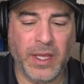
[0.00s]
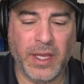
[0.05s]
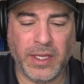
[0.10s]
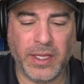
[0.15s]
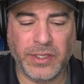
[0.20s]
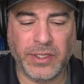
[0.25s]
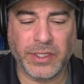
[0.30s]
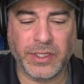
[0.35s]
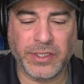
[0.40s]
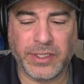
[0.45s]

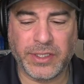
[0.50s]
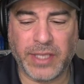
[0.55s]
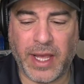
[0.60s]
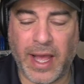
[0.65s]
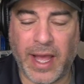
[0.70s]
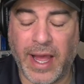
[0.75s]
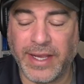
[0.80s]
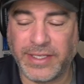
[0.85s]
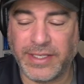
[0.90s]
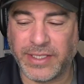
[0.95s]
and just
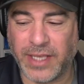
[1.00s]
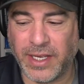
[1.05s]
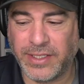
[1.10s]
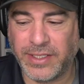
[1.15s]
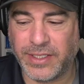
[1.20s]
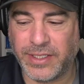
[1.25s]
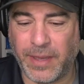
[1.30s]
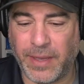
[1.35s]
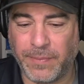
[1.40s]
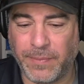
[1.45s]
I
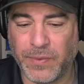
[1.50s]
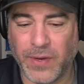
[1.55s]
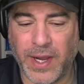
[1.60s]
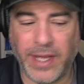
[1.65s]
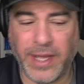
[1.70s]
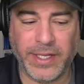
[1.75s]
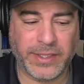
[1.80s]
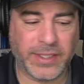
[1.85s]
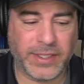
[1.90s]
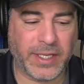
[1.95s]
sidestep
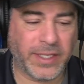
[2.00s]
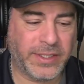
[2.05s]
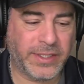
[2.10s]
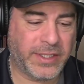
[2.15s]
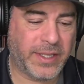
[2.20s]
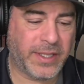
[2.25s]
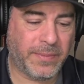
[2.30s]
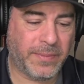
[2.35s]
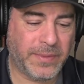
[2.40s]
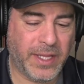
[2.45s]
right,
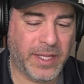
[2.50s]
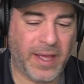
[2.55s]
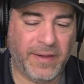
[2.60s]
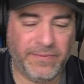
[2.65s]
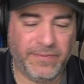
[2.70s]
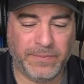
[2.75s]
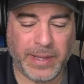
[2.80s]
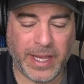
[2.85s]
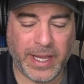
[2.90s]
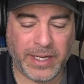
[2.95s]
sidestep
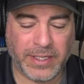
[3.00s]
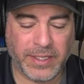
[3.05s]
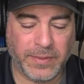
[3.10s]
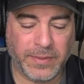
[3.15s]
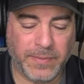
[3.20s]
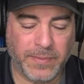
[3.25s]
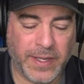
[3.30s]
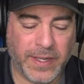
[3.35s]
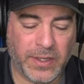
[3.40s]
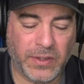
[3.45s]
left, back to the
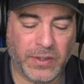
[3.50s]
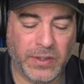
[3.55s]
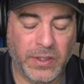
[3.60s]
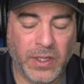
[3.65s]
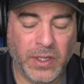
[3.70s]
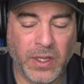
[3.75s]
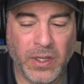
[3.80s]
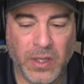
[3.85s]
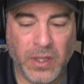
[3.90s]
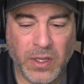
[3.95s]
middle,
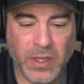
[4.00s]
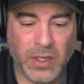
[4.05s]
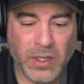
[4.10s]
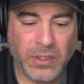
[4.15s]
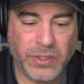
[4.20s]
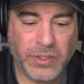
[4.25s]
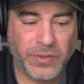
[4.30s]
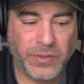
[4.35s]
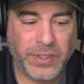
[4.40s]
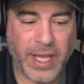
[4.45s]

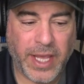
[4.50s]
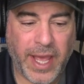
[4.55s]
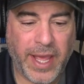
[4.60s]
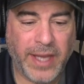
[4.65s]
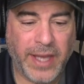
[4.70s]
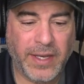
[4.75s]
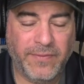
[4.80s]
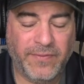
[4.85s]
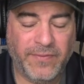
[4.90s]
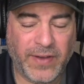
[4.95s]
do
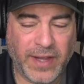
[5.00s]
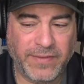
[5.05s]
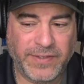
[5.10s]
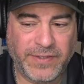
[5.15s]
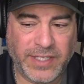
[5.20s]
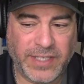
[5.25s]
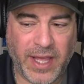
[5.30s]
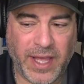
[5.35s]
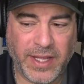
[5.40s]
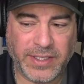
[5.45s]
10, 5
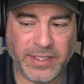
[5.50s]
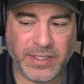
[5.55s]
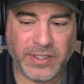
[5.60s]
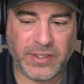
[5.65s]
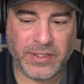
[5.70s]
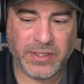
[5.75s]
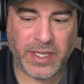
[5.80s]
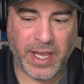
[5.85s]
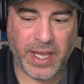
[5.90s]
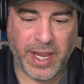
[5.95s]
sets.